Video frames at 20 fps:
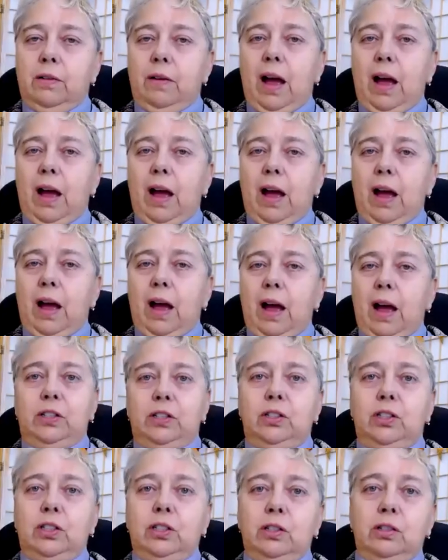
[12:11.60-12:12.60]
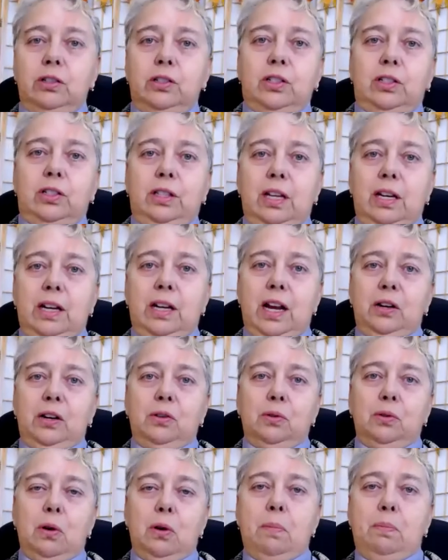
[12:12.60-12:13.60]
I left a church that I
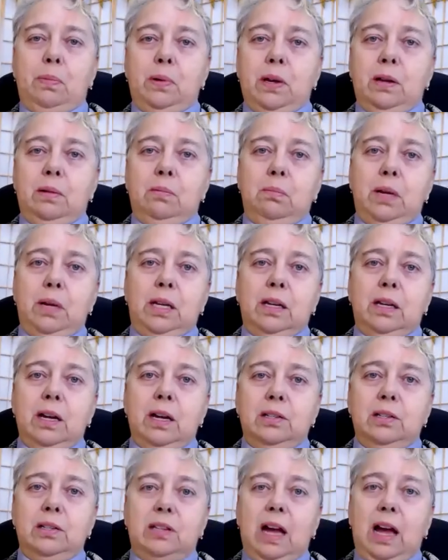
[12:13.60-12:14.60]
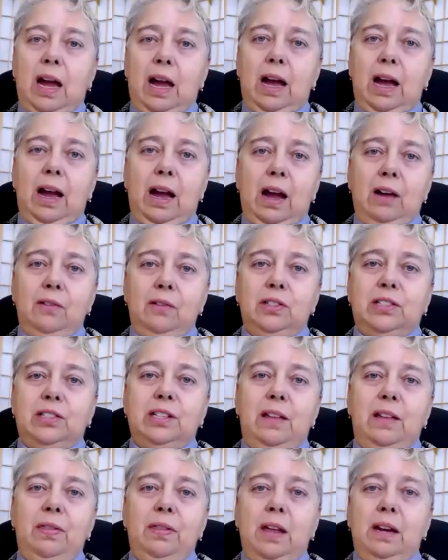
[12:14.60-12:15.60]
grew up in because I was
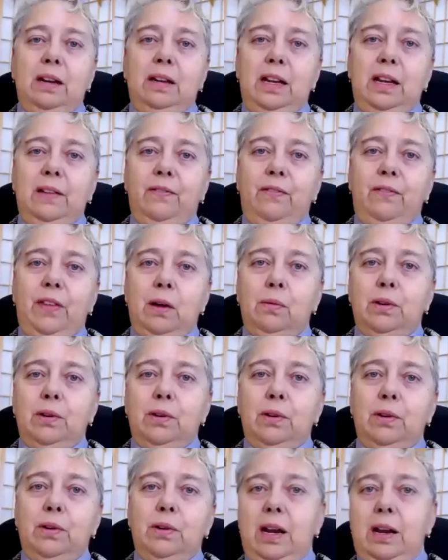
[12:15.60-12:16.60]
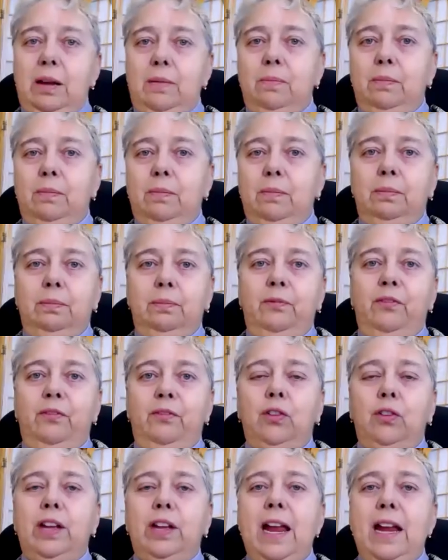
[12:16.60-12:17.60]
said that if there was a
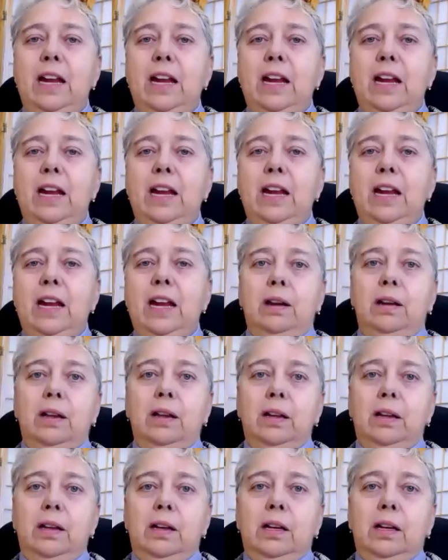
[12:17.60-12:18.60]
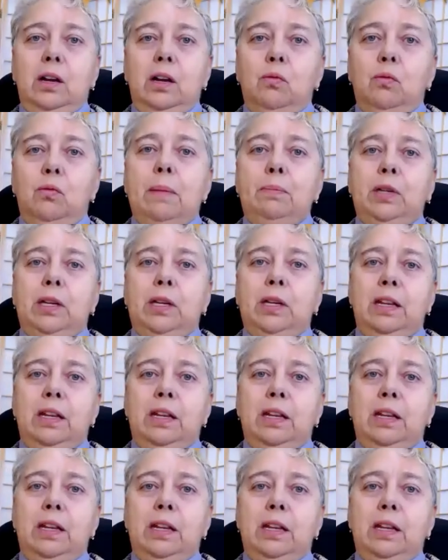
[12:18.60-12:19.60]
volcano that erupted in
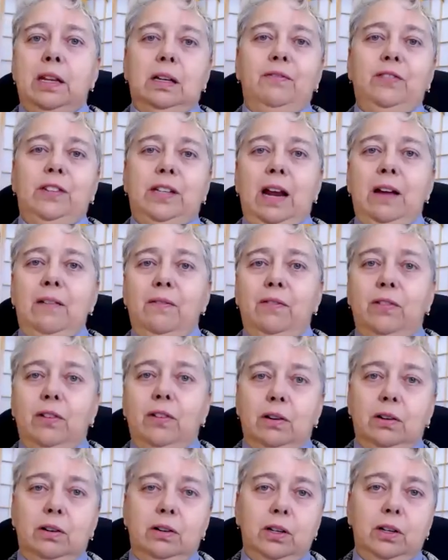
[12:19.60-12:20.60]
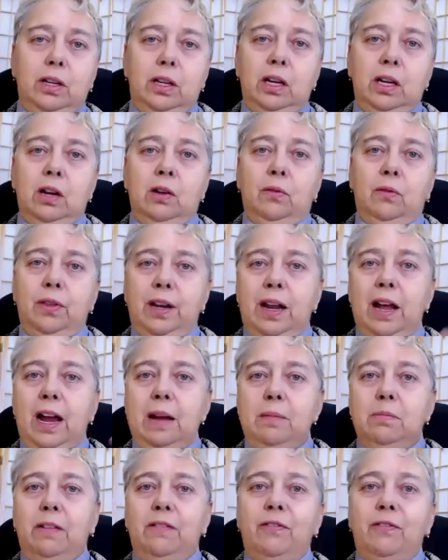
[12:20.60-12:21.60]
the middle of Denver, the
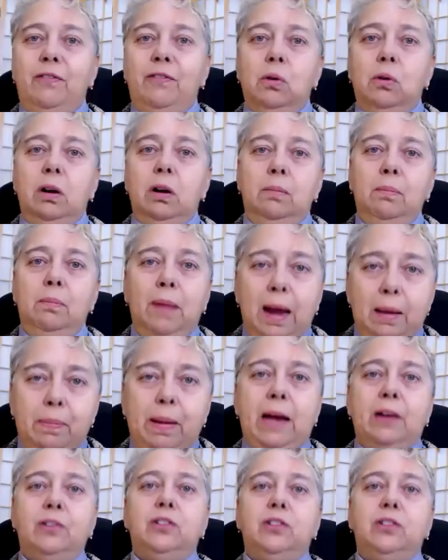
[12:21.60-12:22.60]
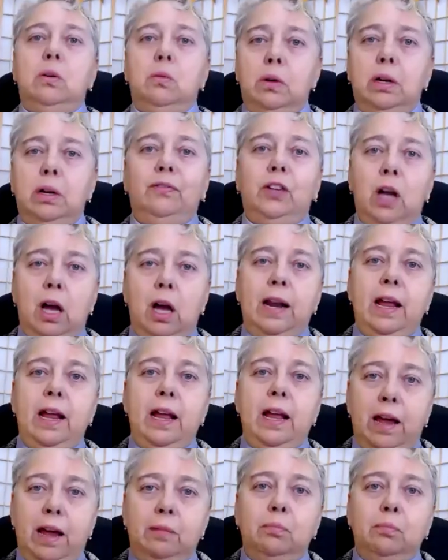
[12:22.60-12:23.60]
night before, my pastor would have gone
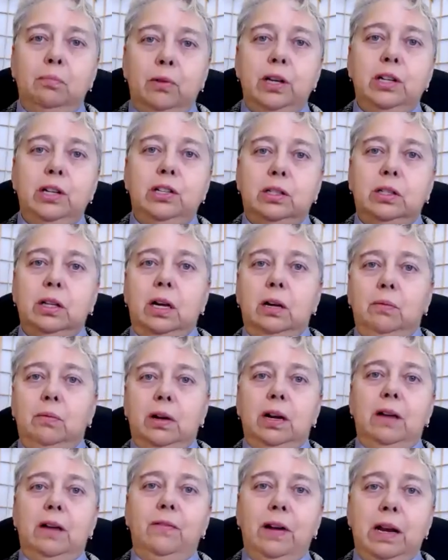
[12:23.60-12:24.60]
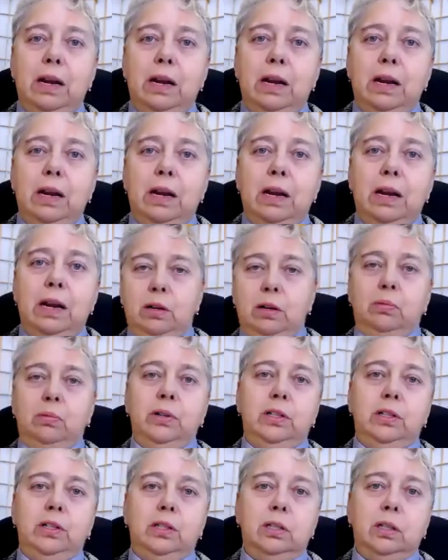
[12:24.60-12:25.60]
ahead and preached on whatever he was going to
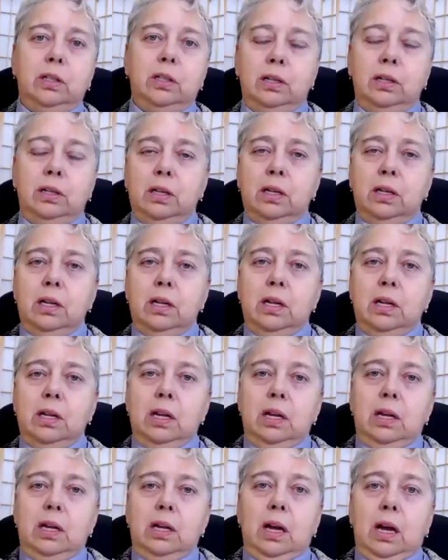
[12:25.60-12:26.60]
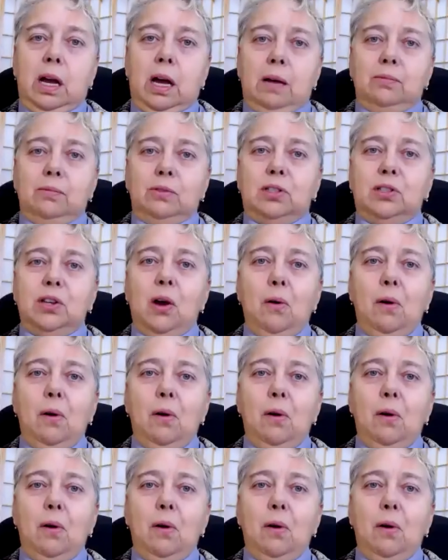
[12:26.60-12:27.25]
preach on. So